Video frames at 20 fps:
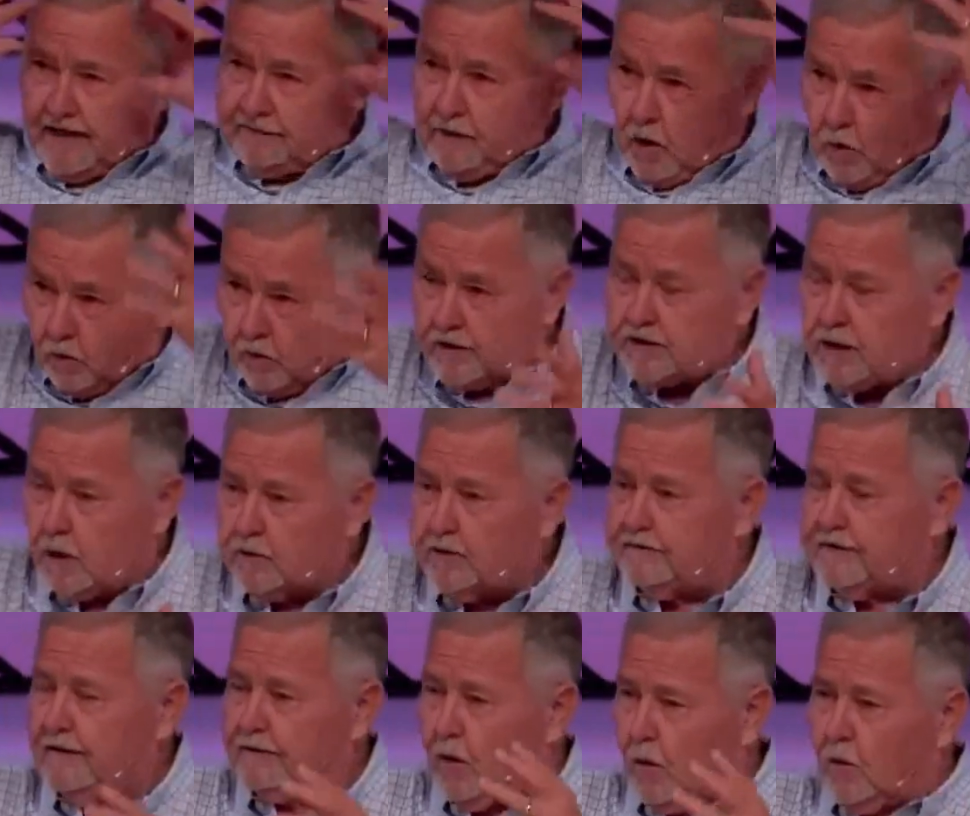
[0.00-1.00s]
to have horns, old
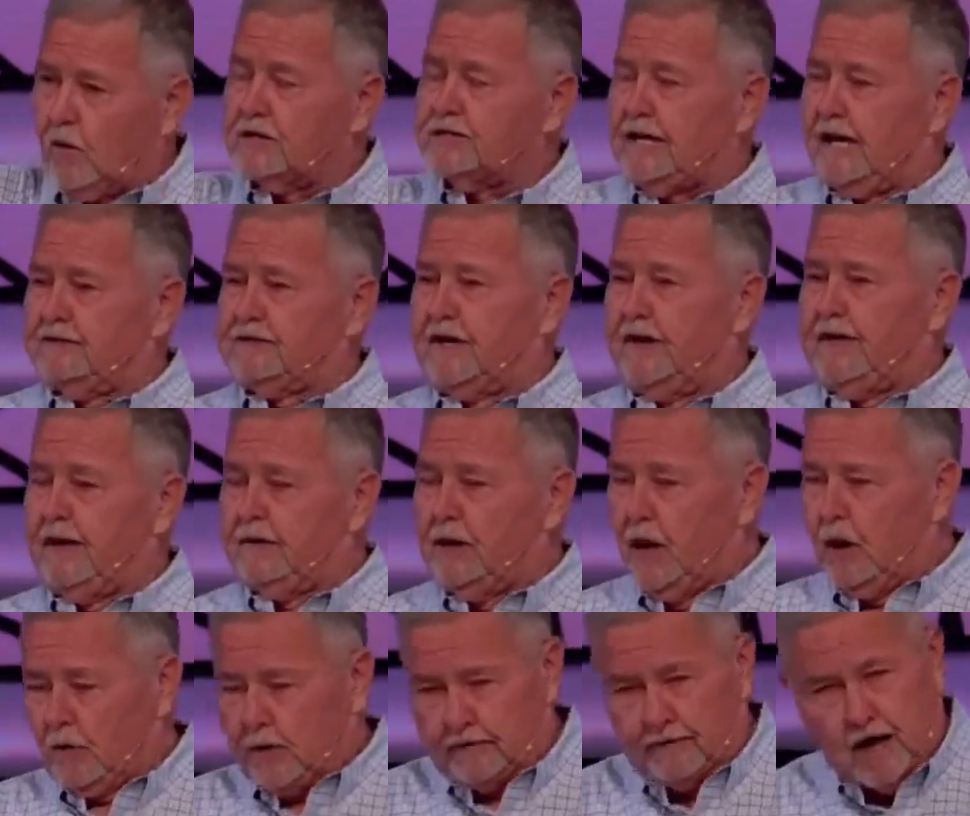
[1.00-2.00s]
enough to have horns out there that would